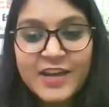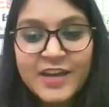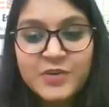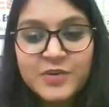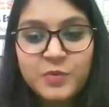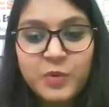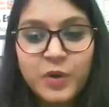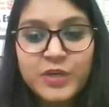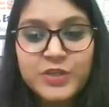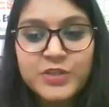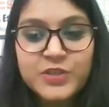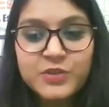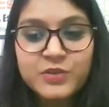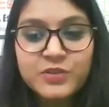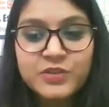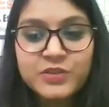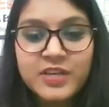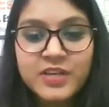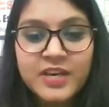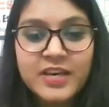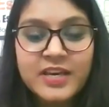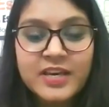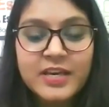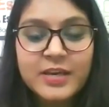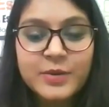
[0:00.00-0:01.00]
and what do
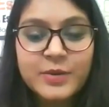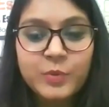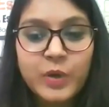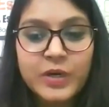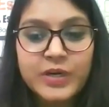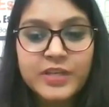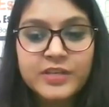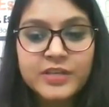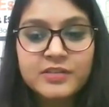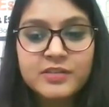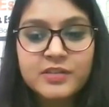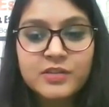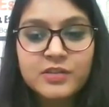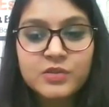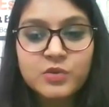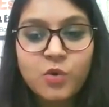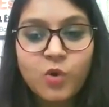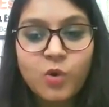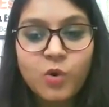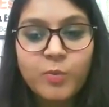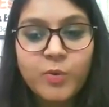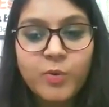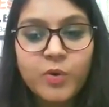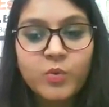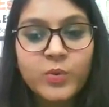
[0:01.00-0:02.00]
you think? What is the
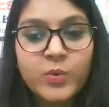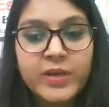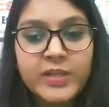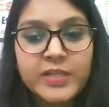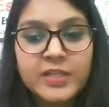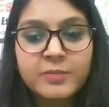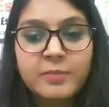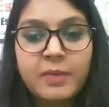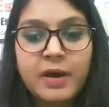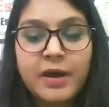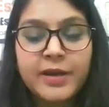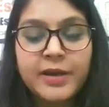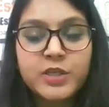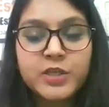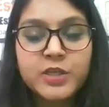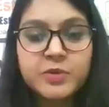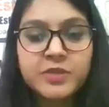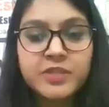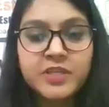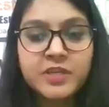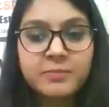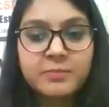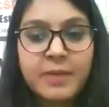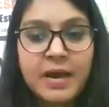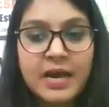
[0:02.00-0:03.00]
scope of wealth
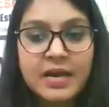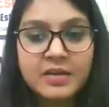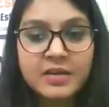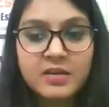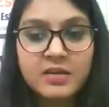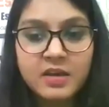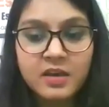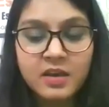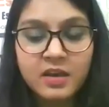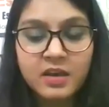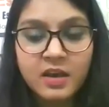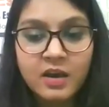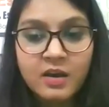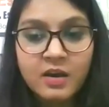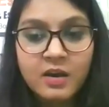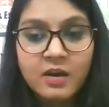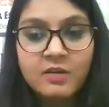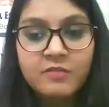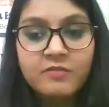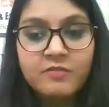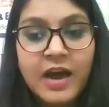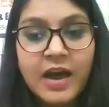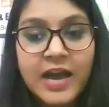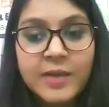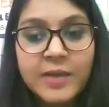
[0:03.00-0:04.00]
management in banking?
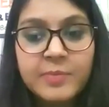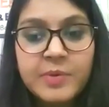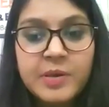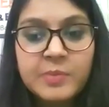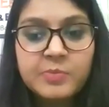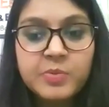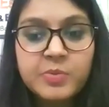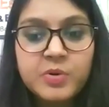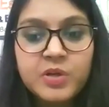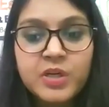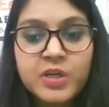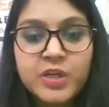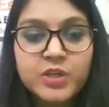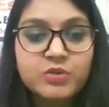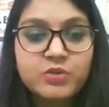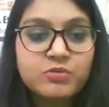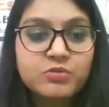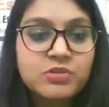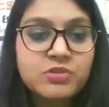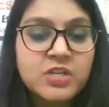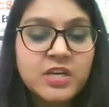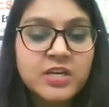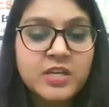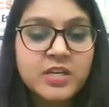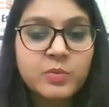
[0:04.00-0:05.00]
Why people need
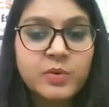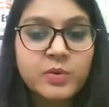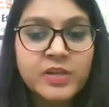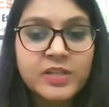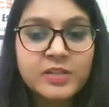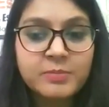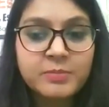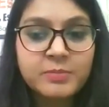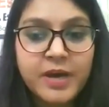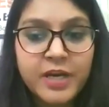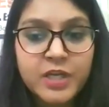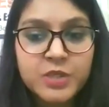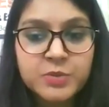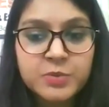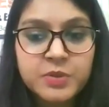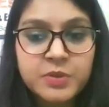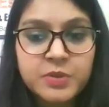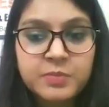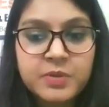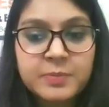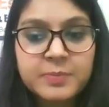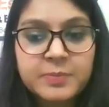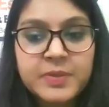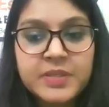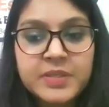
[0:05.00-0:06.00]
to study wealth
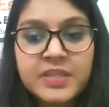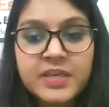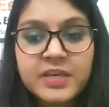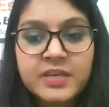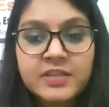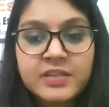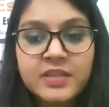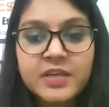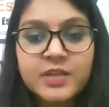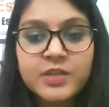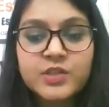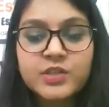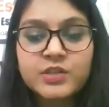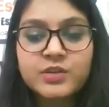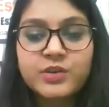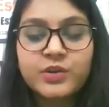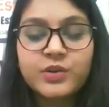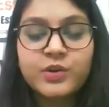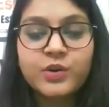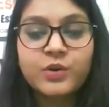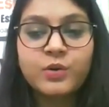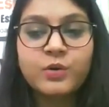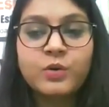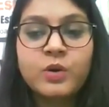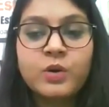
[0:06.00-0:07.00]
management? People think that
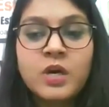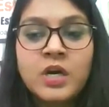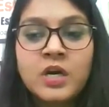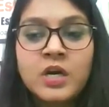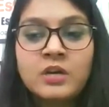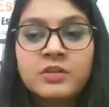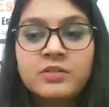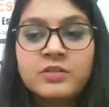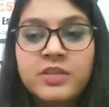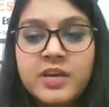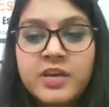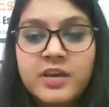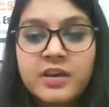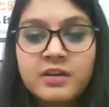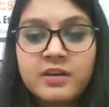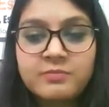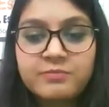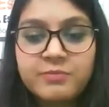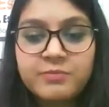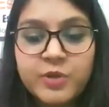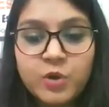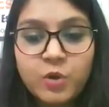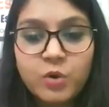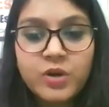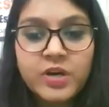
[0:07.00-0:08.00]
you know they
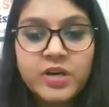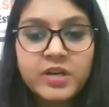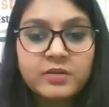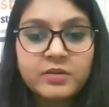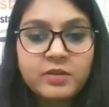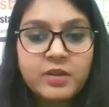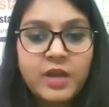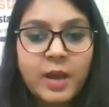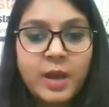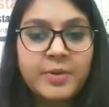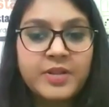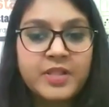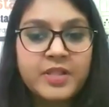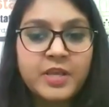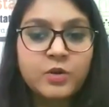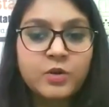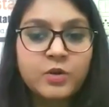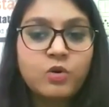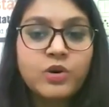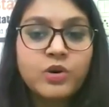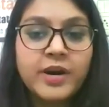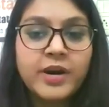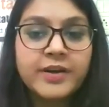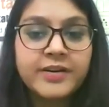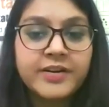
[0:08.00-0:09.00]
are, they don't. I mean, they
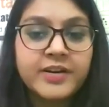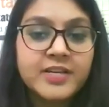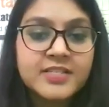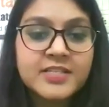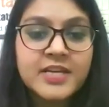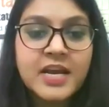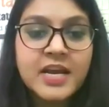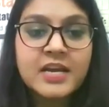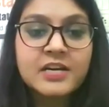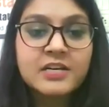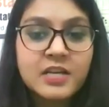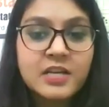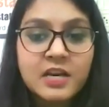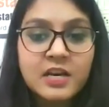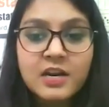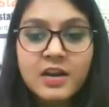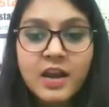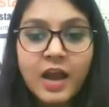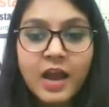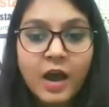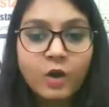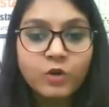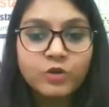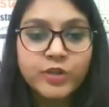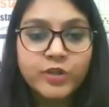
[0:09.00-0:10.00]
don't understand till
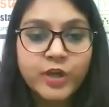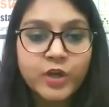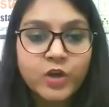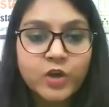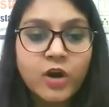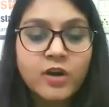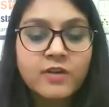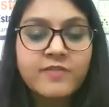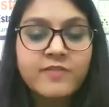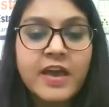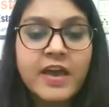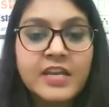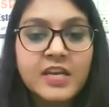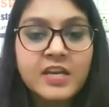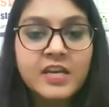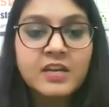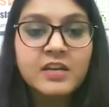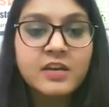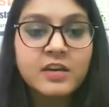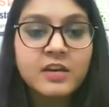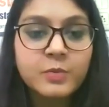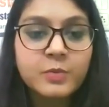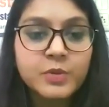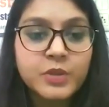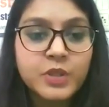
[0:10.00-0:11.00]
now. They are not very
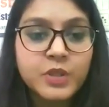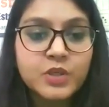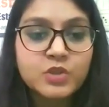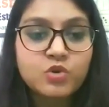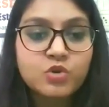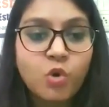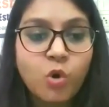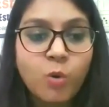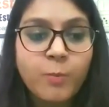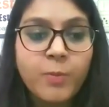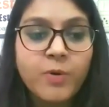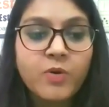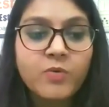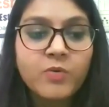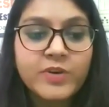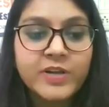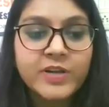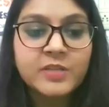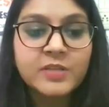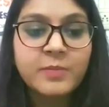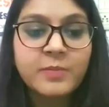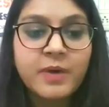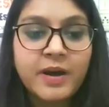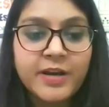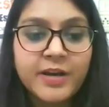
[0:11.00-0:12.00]
clear with the scope of
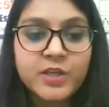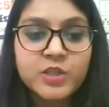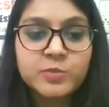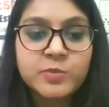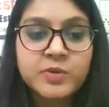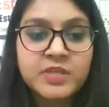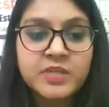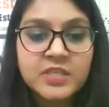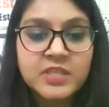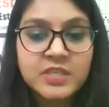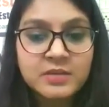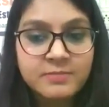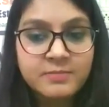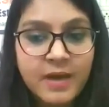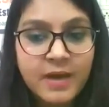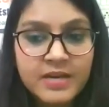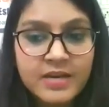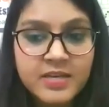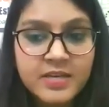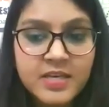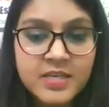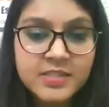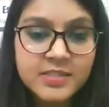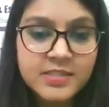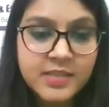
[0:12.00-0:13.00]
wealth management in
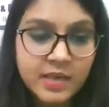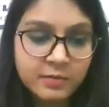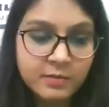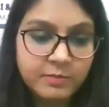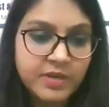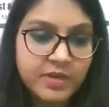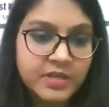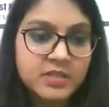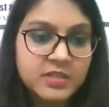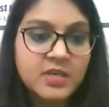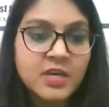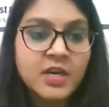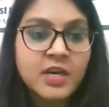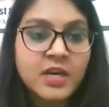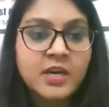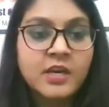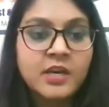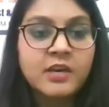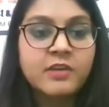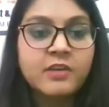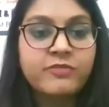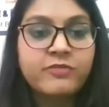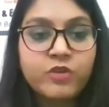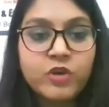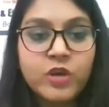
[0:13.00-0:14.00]
banking segment.
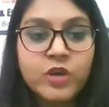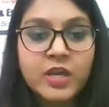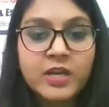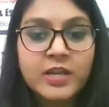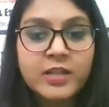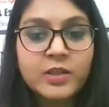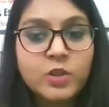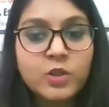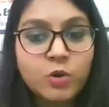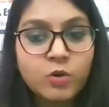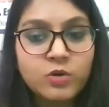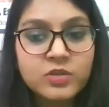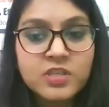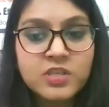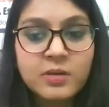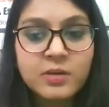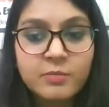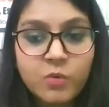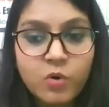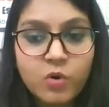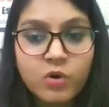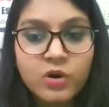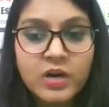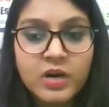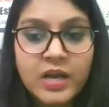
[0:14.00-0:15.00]
If you can throw
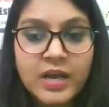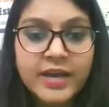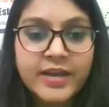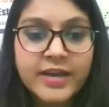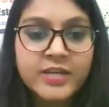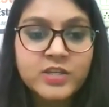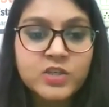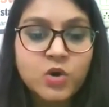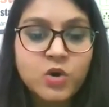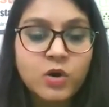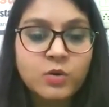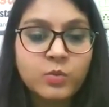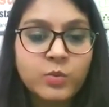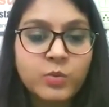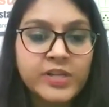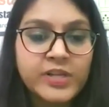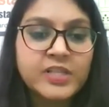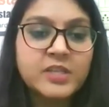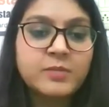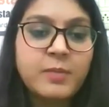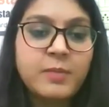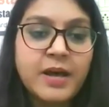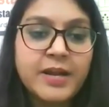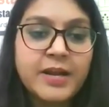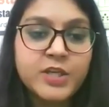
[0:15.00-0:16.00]
some more light on
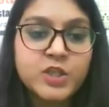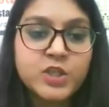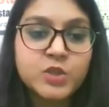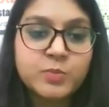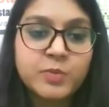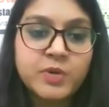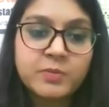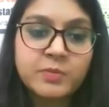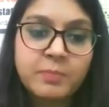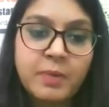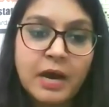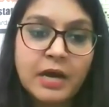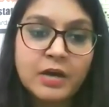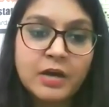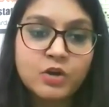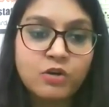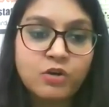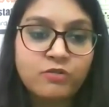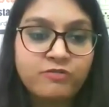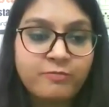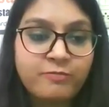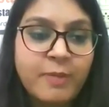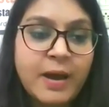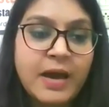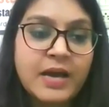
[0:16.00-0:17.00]
wealth management part
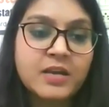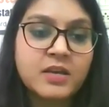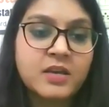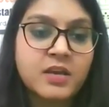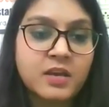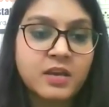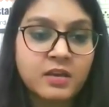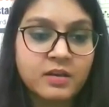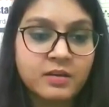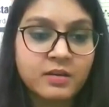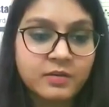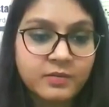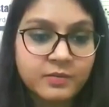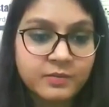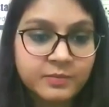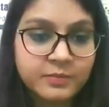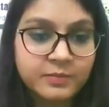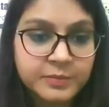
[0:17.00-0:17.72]
of banking.